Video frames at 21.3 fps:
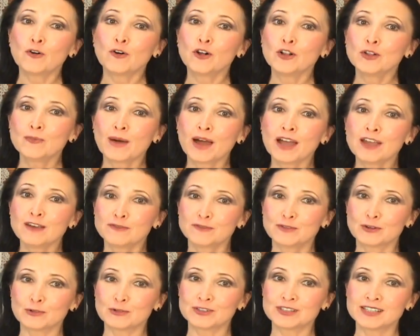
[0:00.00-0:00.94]
all my
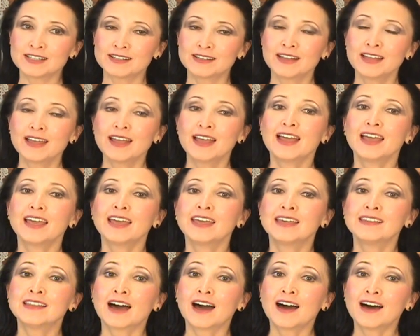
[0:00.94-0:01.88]
food
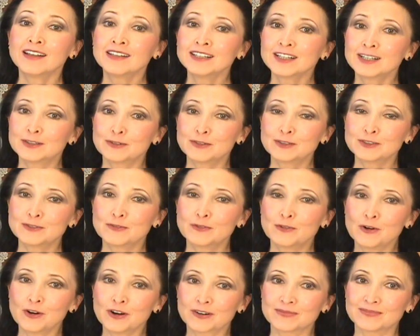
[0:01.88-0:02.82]
in uncooked
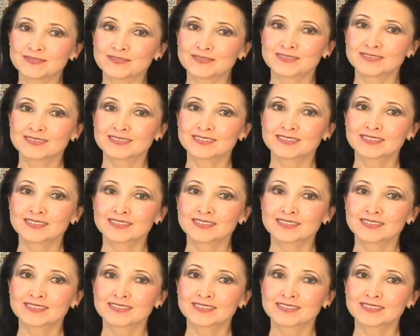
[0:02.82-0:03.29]
form?